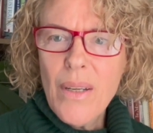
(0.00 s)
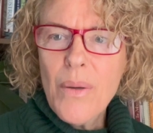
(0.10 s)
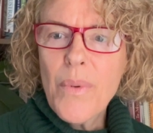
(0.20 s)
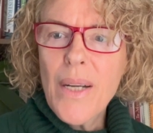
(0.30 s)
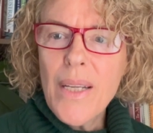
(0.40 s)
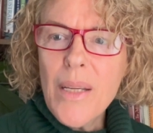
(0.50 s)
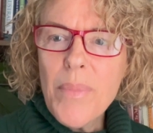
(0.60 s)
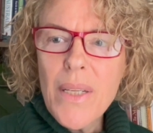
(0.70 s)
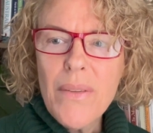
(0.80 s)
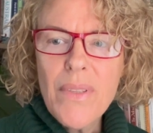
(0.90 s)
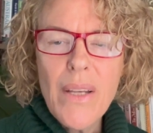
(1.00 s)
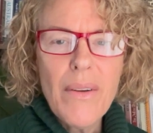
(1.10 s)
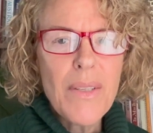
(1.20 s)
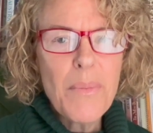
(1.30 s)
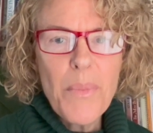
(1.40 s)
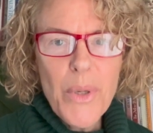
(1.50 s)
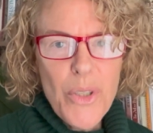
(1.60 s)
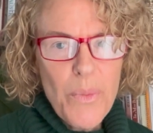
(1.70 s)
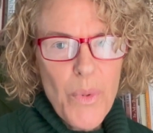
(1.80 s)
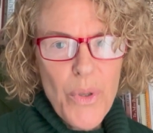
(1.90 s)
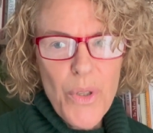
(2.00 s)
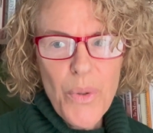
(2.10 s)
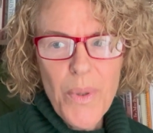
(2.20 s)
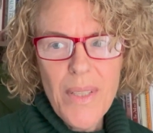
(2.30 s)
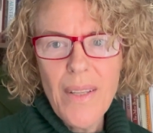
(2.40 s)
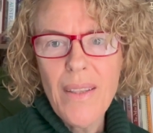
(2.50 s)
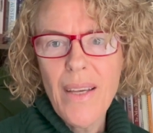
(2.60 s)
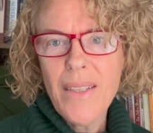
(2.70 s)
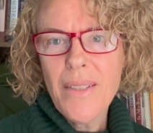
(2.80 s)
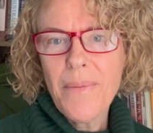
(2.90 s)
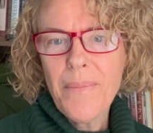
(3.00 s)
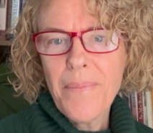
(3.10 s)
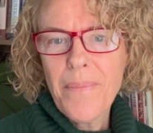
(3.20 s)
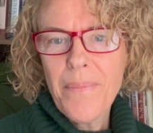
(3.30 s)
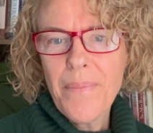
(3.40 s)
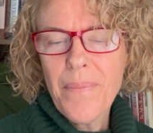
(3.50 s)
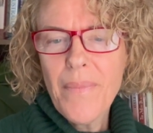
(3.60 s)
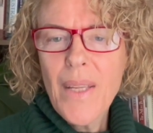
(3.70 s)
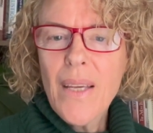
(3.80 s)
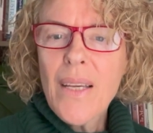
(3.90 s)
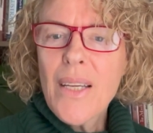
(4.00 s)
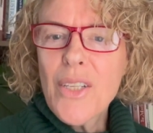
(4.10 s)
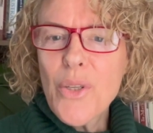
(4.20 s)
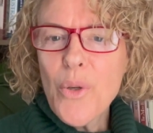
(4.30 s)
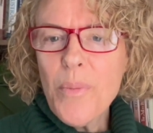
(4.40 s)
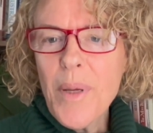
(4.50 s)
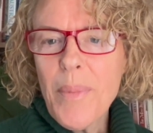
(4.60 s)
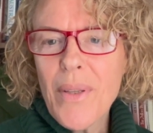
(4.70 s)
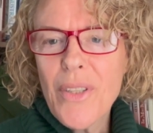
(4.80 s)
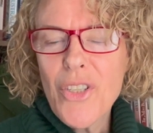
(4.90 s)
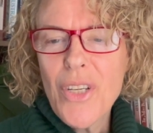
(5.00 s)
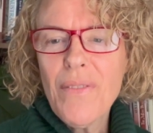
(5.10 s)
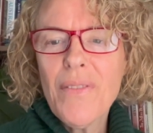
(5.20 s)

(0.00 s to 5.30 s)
while he believes there is much more to us than that. He told me about the chief of